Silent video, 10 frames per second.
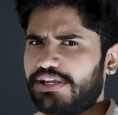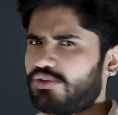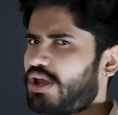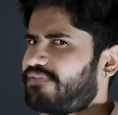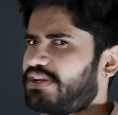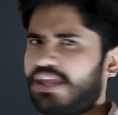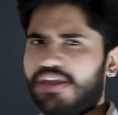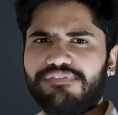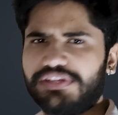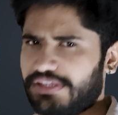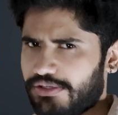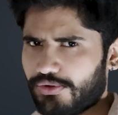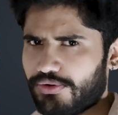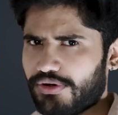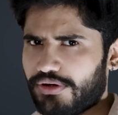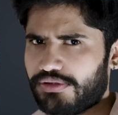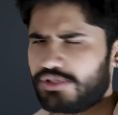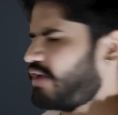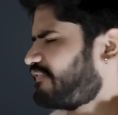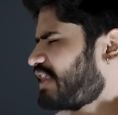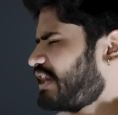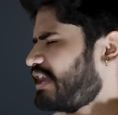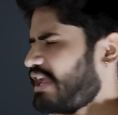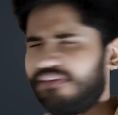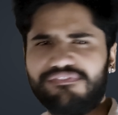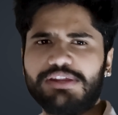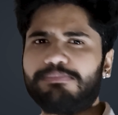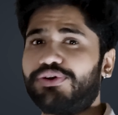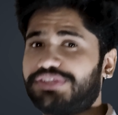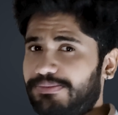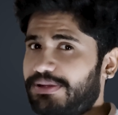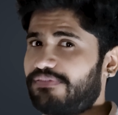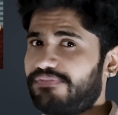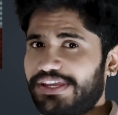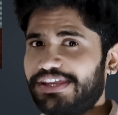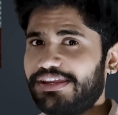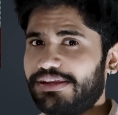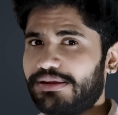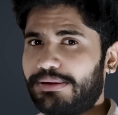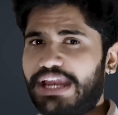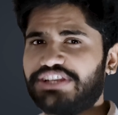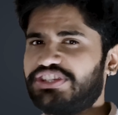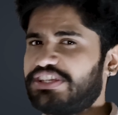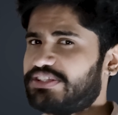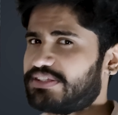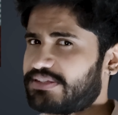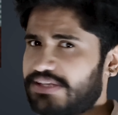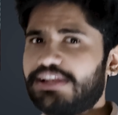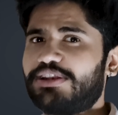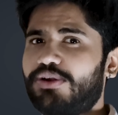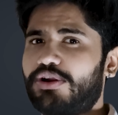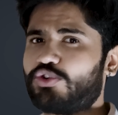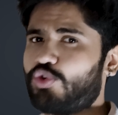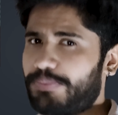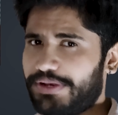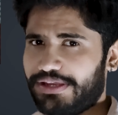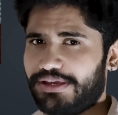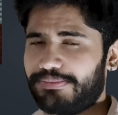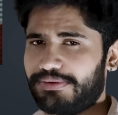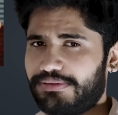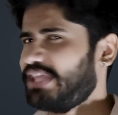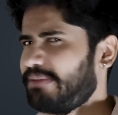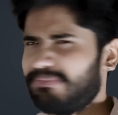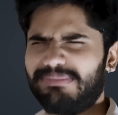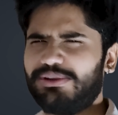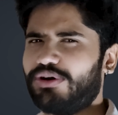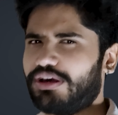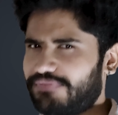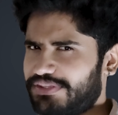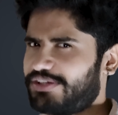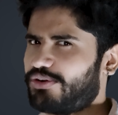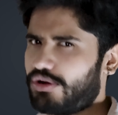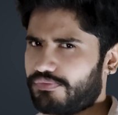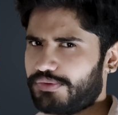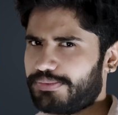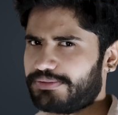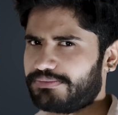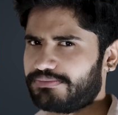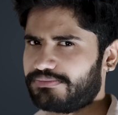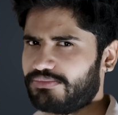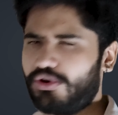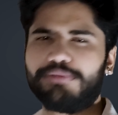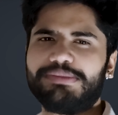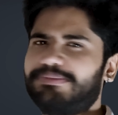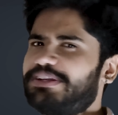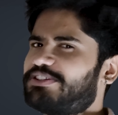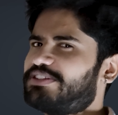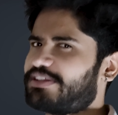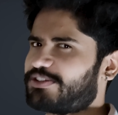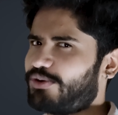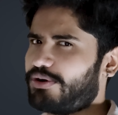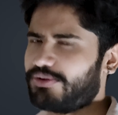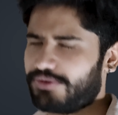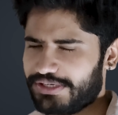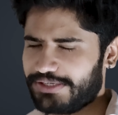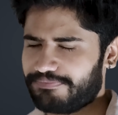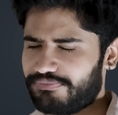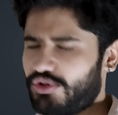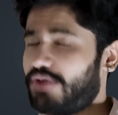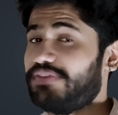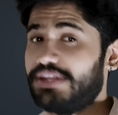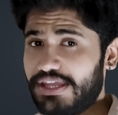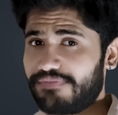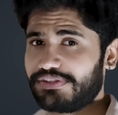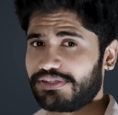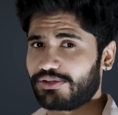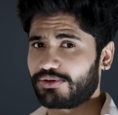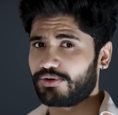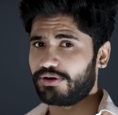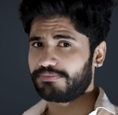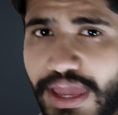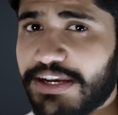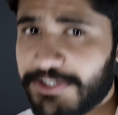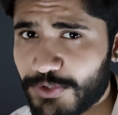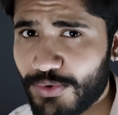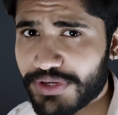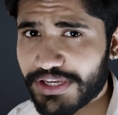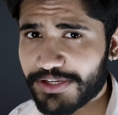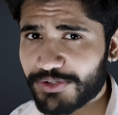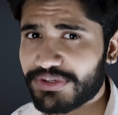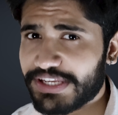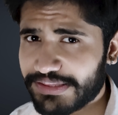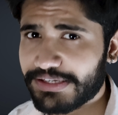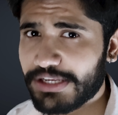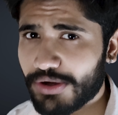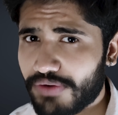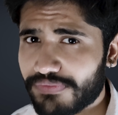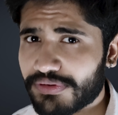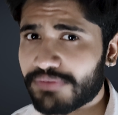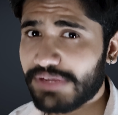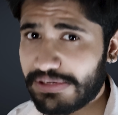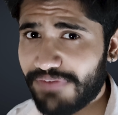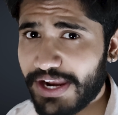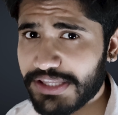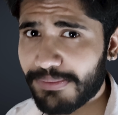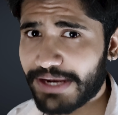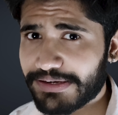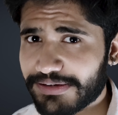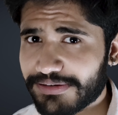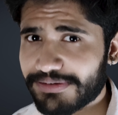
that you have done everything you could, you have tried every possible way and she is still not opening up, then maybe you are with the wrong woman. Or maybe it's just not your day. You have done everything you could and it's okay to take the day off. We'll fight the battle